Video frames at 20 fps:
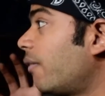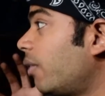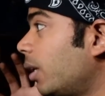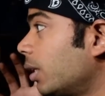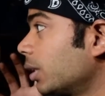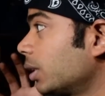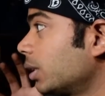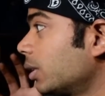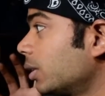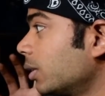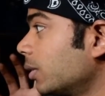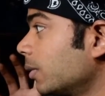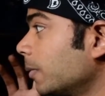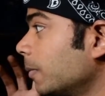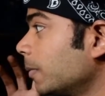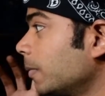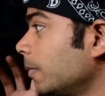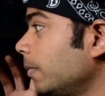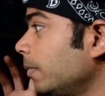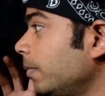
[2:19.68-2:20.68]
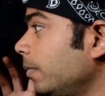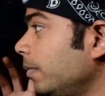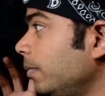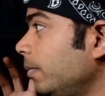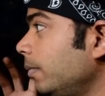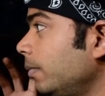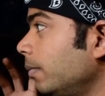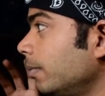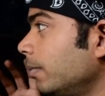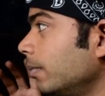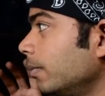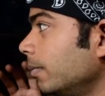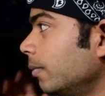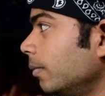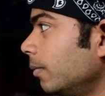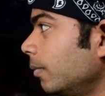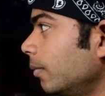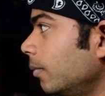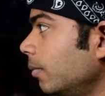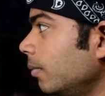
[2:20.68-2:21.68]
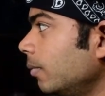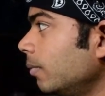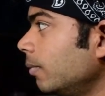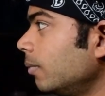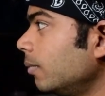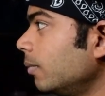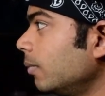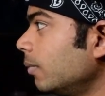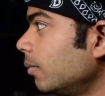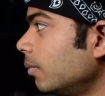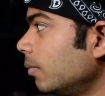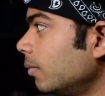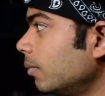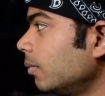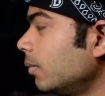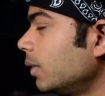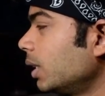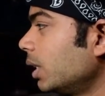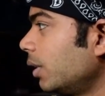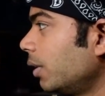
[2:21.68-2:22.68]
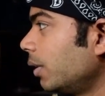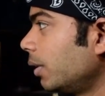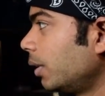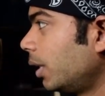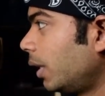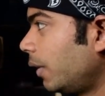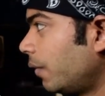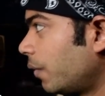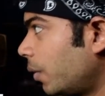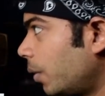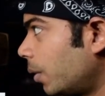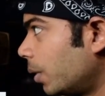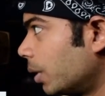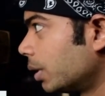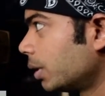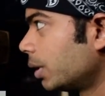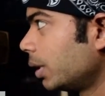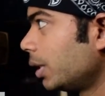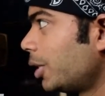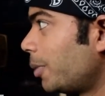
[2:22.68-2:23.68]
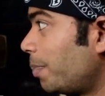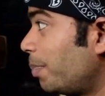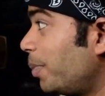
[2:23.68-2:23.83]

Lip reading: place feels like arriving to another planet. It's like you are the first person